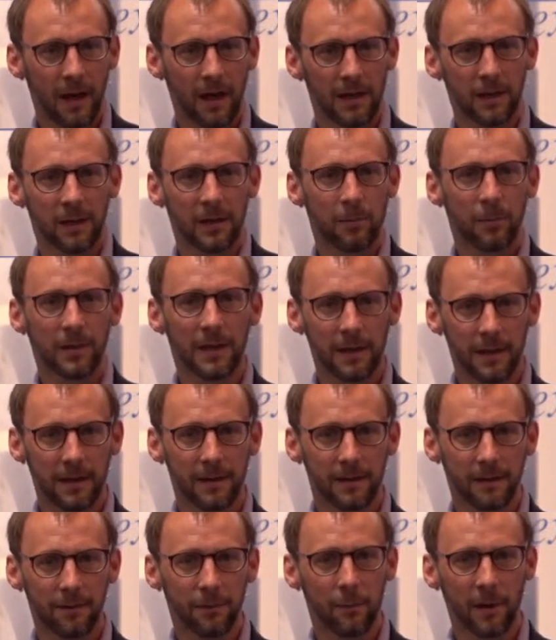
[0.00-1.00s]
In a completely
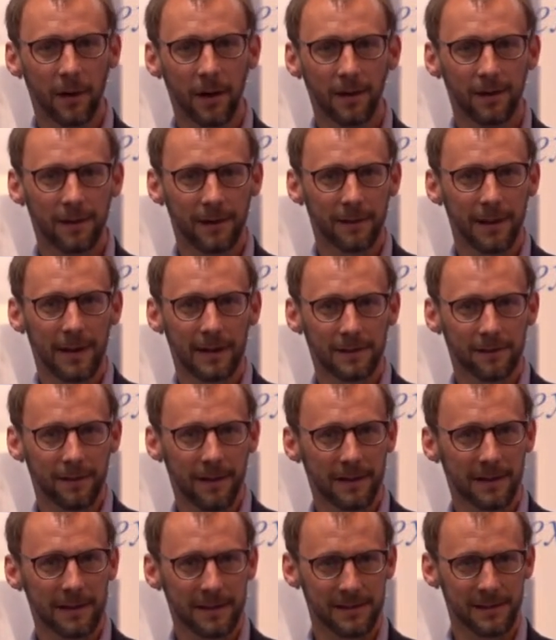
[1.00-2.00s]
different way. I think that's a
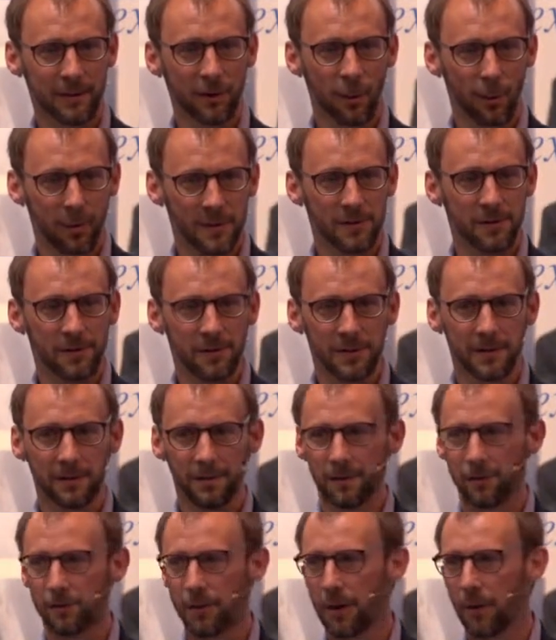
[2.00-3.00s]
fantastic opportunity
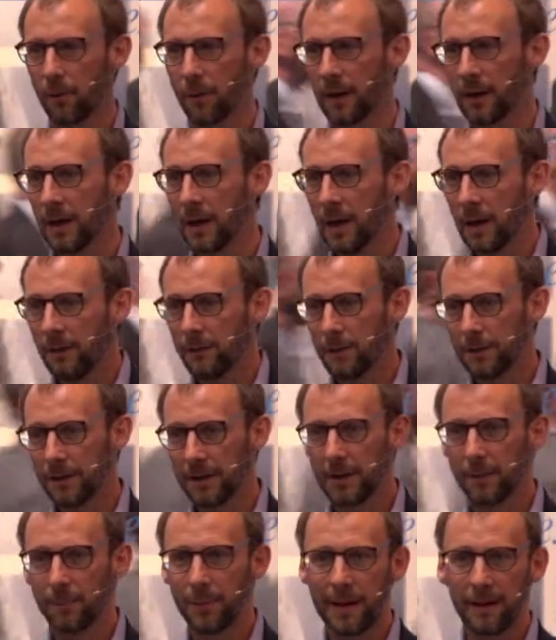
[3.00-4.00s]
for the railway. If you
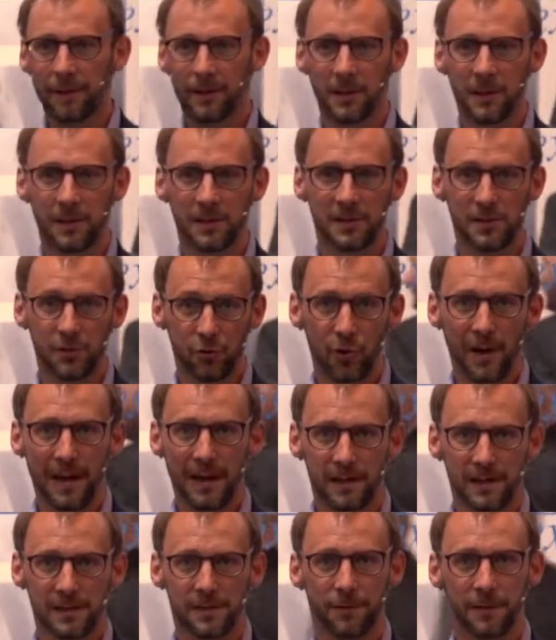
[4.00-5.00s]
think about the
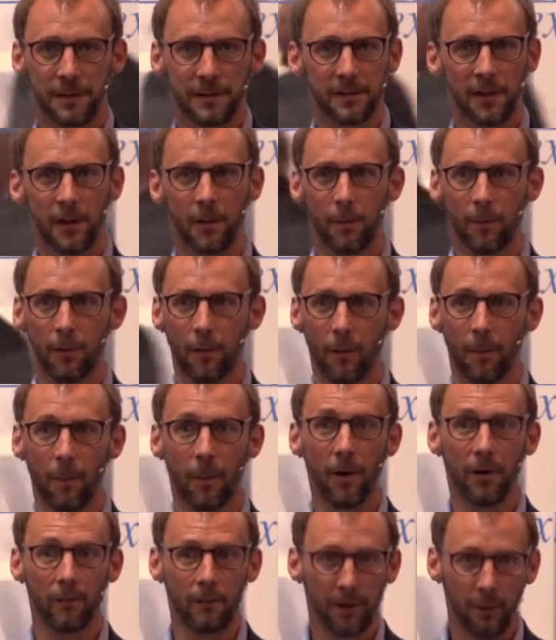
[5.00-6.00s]
constraints, for example, on
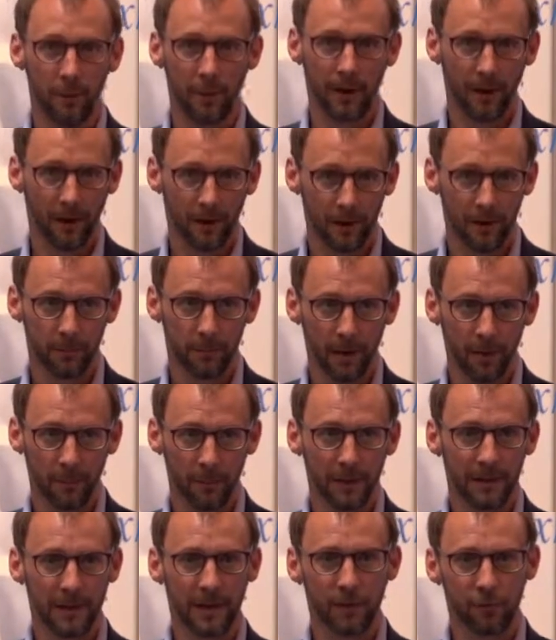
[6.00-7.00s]
my railway line at the
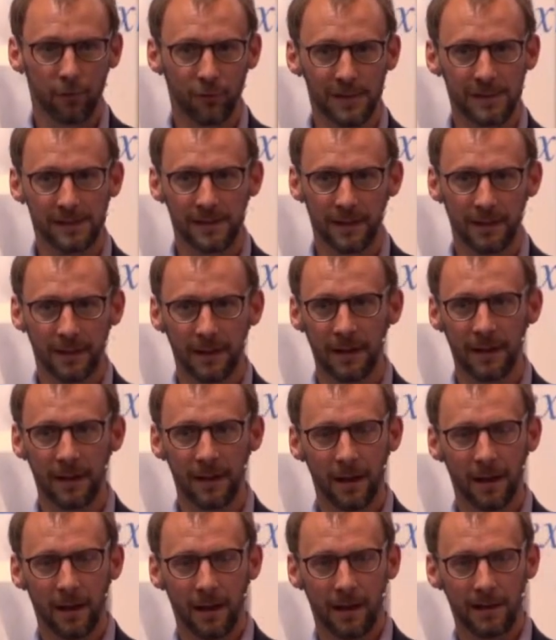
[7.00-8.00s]
moment, increasingly
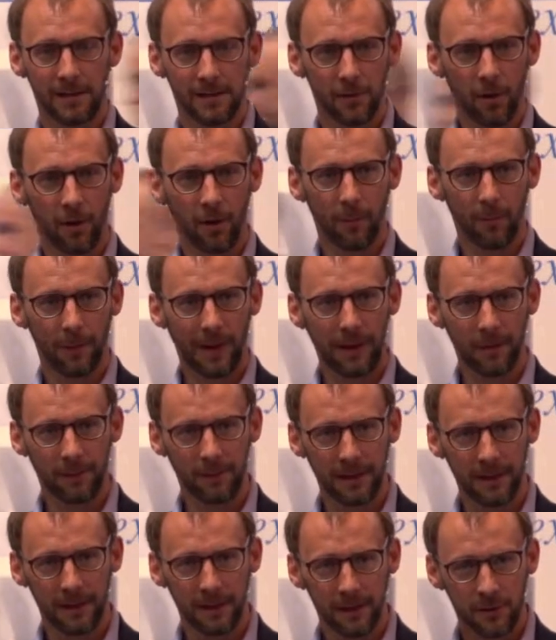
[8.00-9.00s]
it's not about
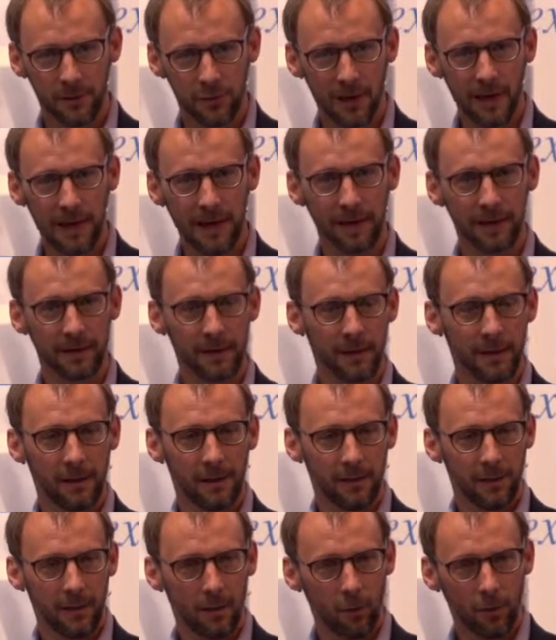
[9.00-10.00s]
the track
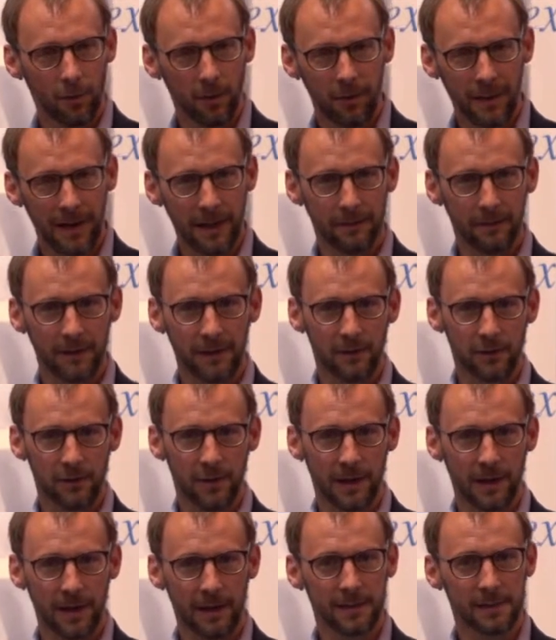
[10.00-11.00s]
or about the
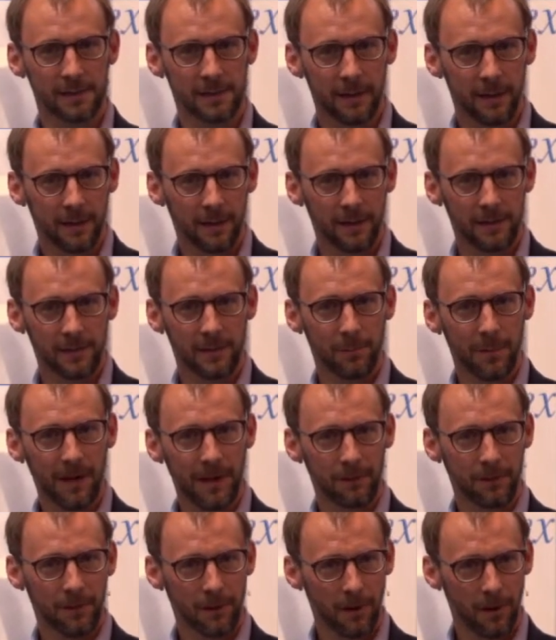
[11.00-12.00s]
trains, it's
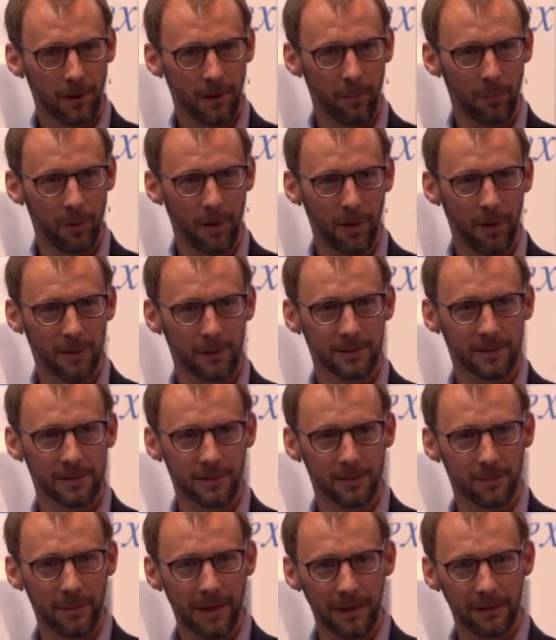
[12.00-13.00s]
about the car parks,
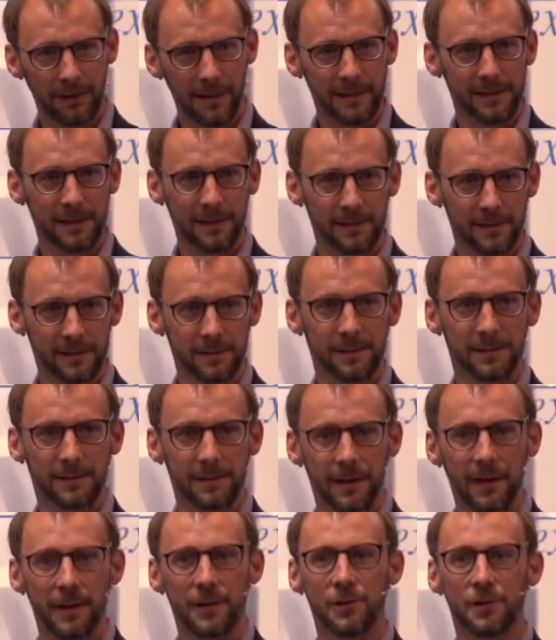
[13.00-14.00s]
it's about getting to the
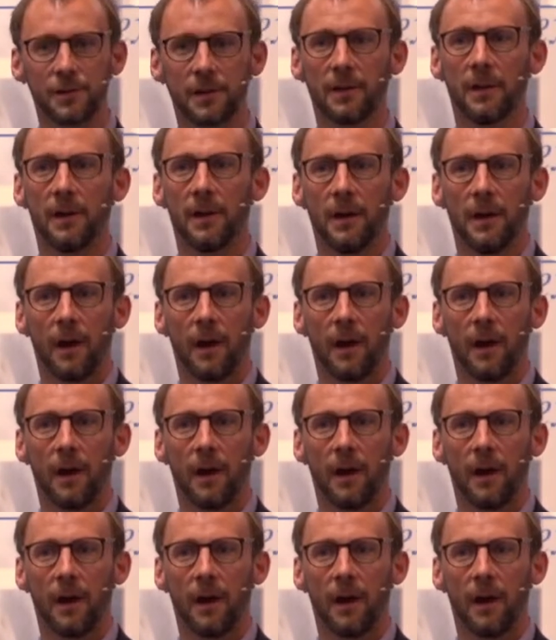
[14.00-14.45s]
station.